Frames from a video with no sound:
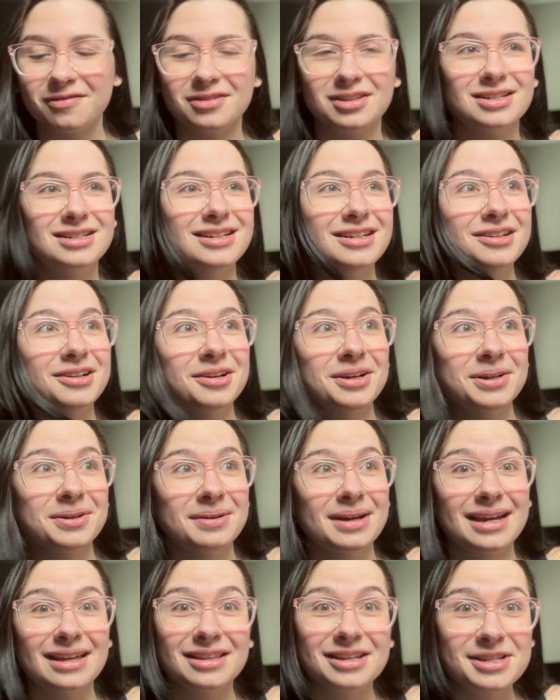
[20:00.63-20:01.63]
the Ditto,
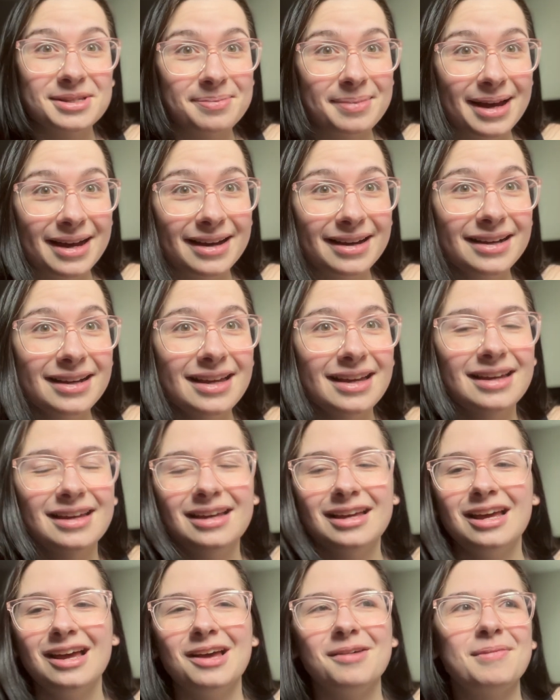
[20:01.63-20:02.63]
and this bag.
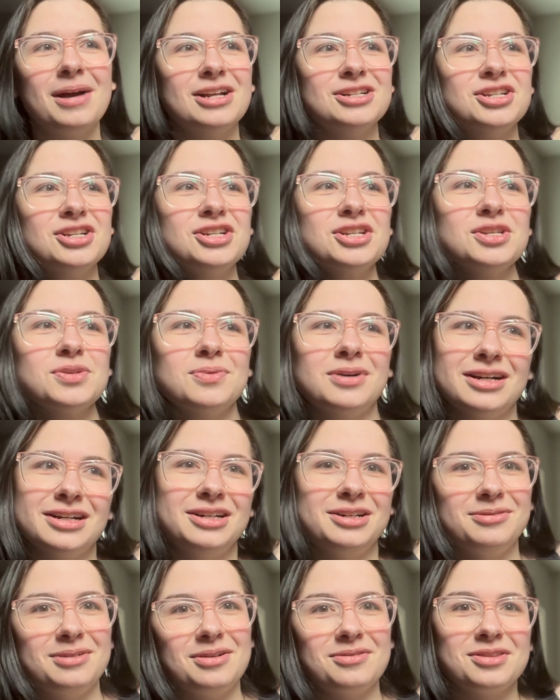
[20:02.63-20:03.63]
Imagine just
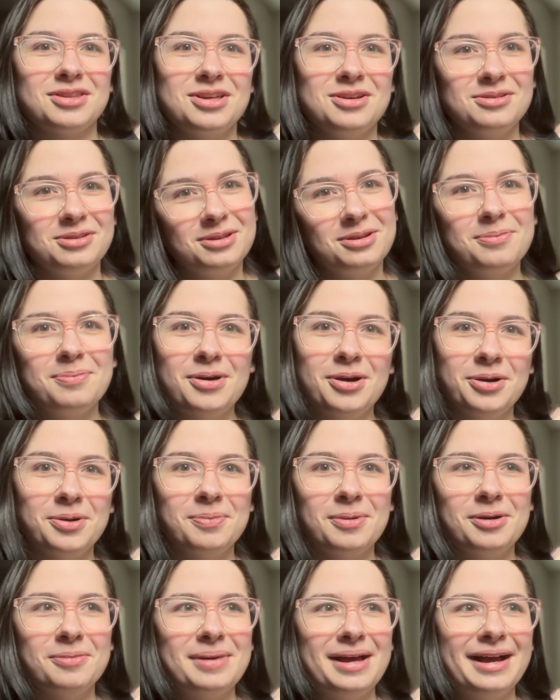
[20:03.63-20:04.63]
walking around with a cute little
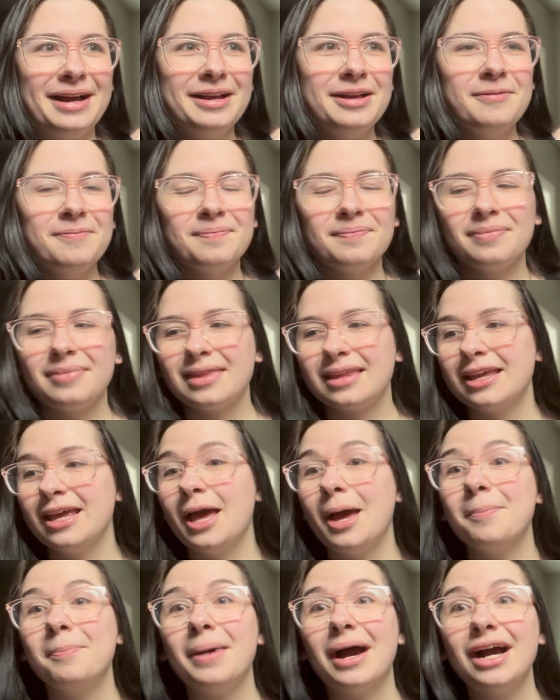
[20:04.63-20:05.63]
Pokeball bag.
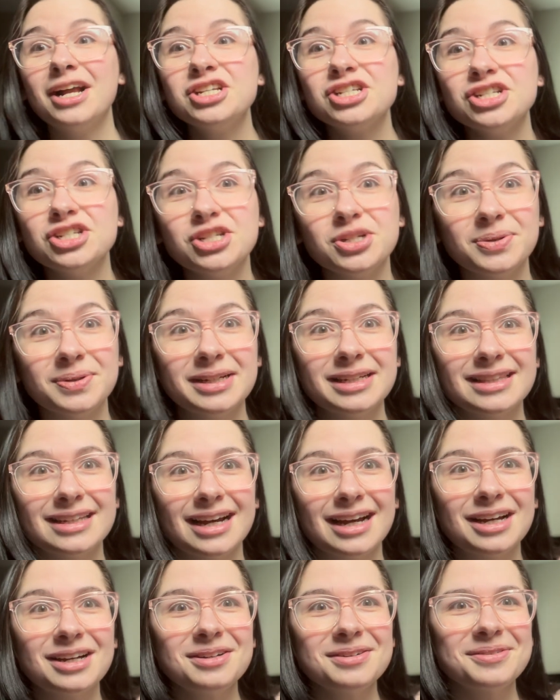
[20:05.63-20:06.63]
Imagine doing
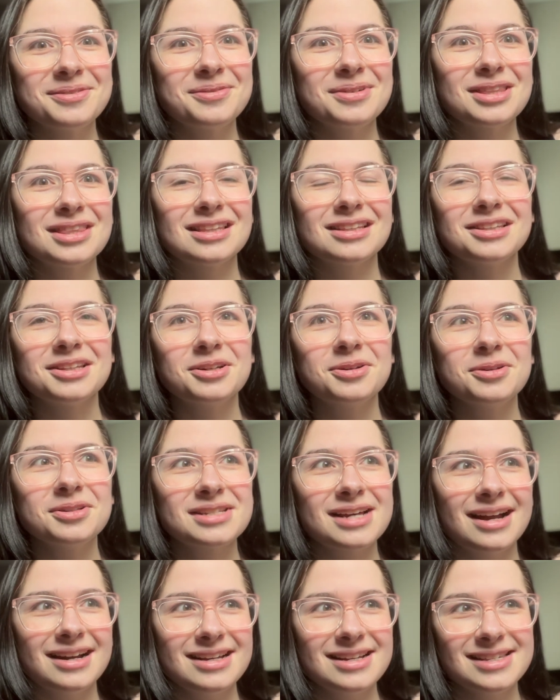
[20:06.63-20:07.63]
that with the little
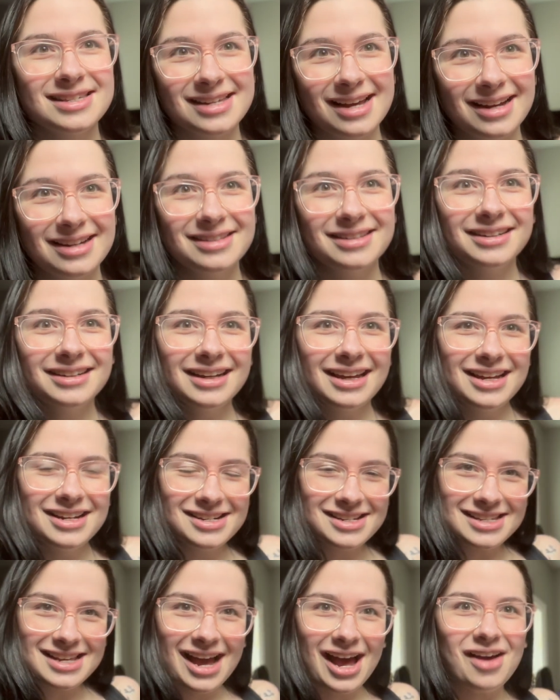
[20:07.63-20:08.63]
tiny Psyduck and
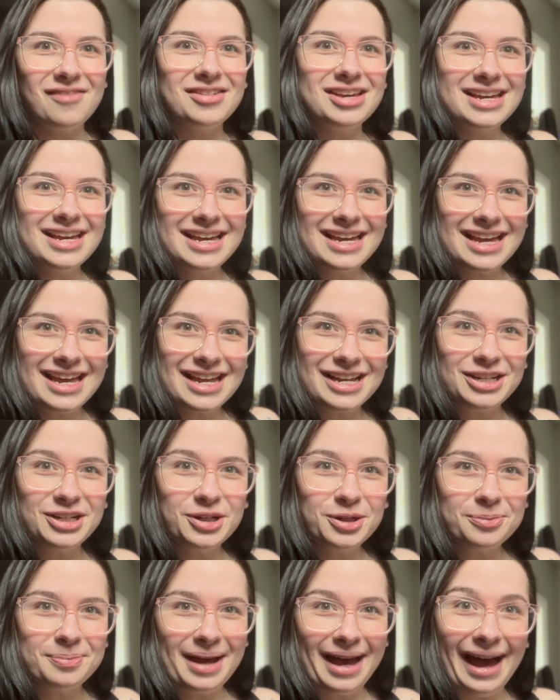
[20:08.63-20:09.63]
just having it in
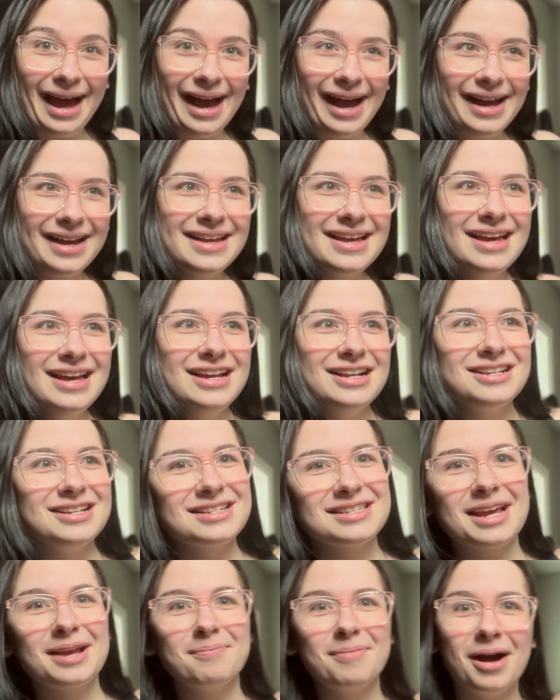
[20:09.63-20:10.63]
your bag, just
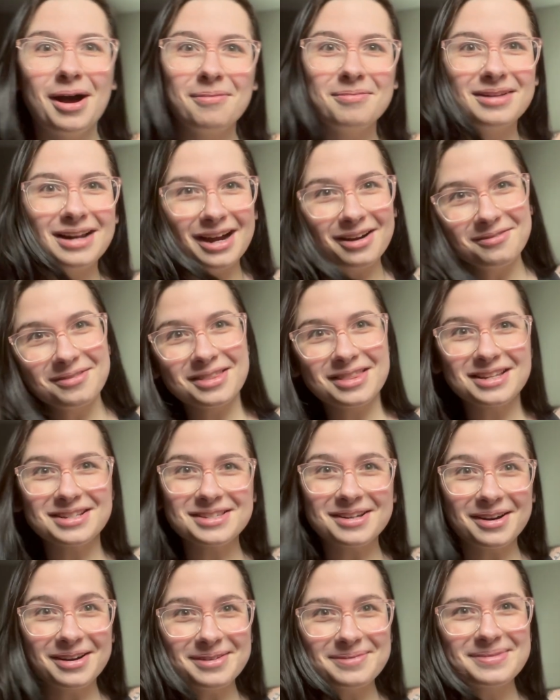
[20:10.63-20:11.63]
like popping out with its
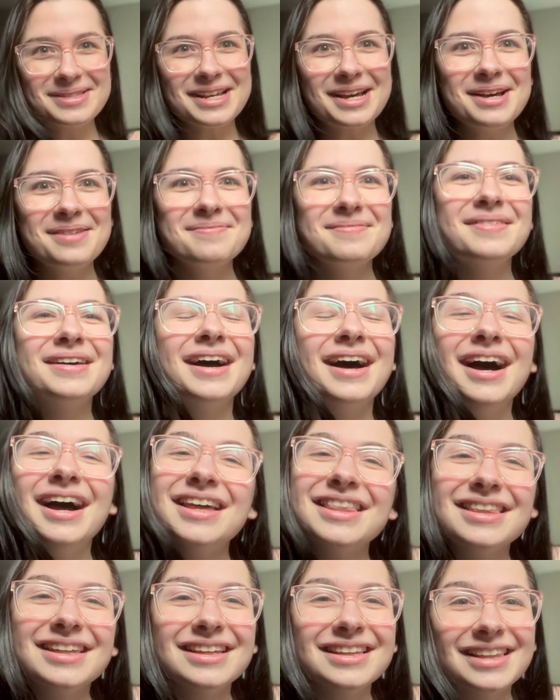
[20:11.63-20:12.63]
arms up. I
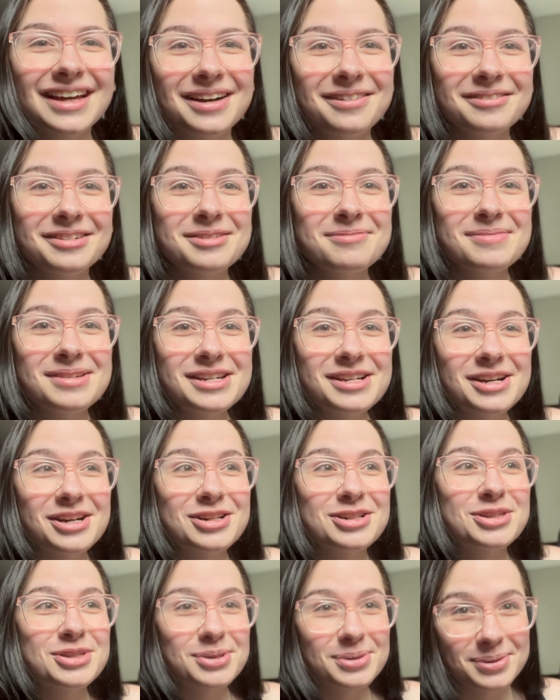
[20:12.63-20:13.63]
think that would be
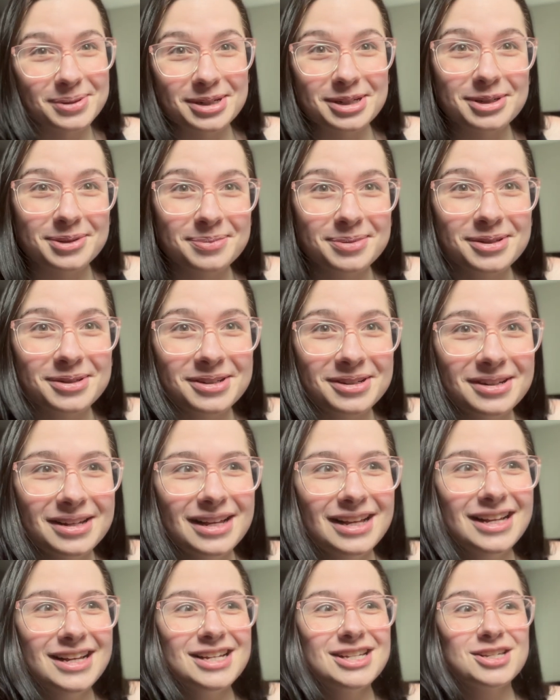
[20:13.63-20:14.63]
adorable.
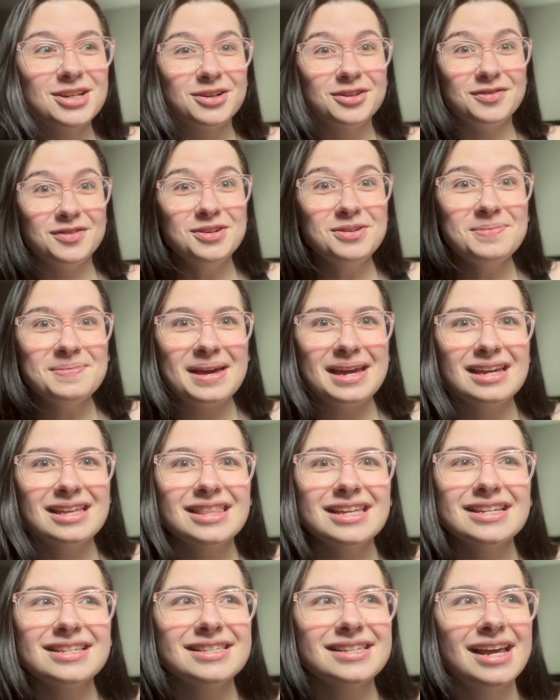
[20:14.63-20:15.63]
So if you make
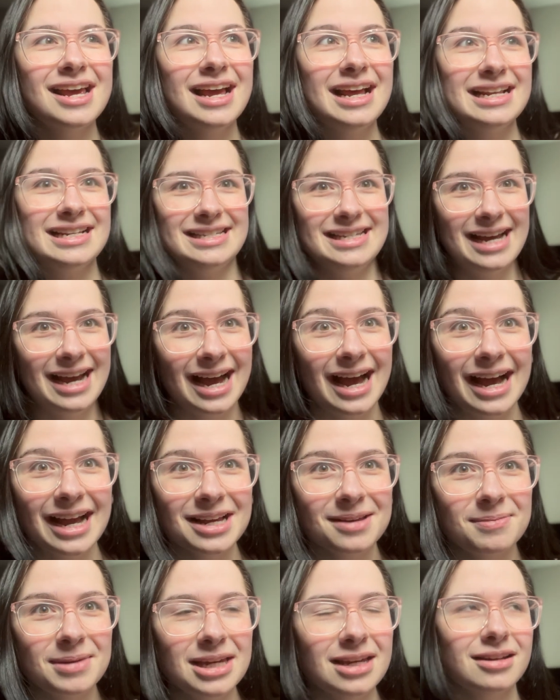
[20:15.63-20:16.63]
this, tag
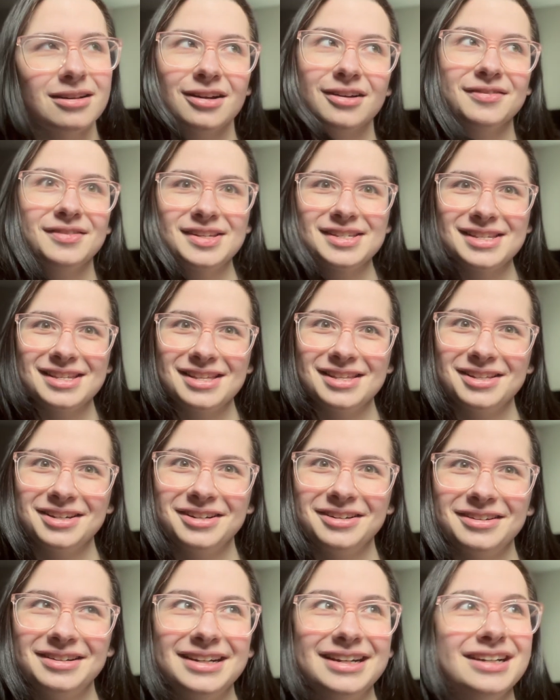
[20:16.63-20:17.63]
me and obviously the
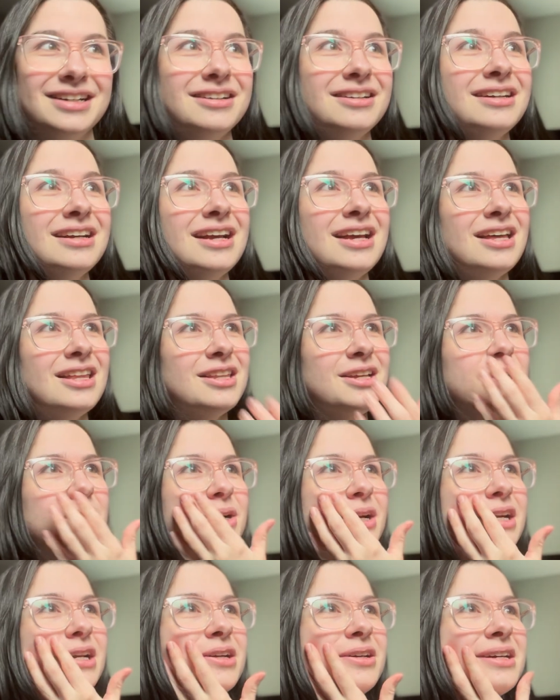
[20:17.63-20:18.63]
creator. The
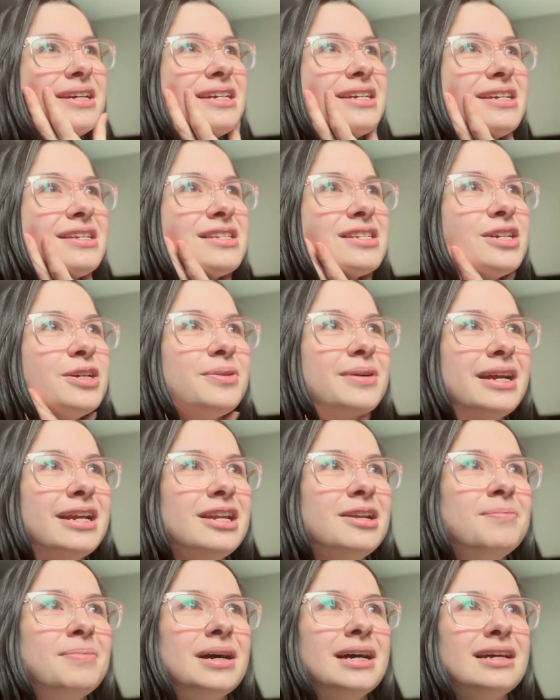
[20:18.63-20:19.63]
creator is
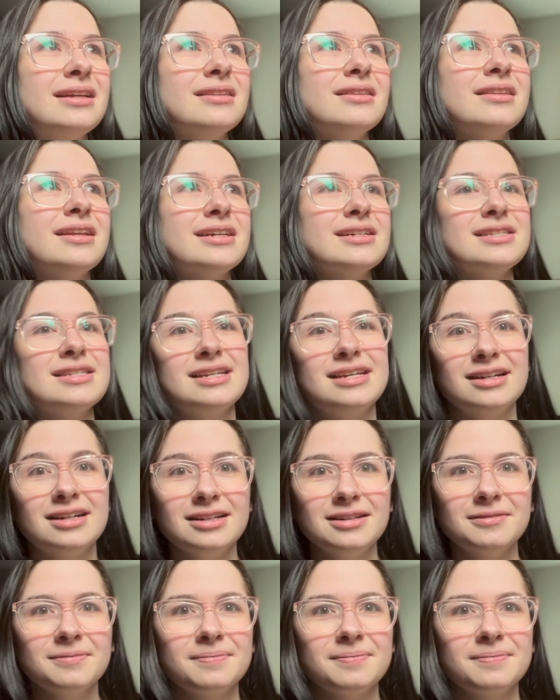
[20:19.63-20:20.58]
created by Lexia,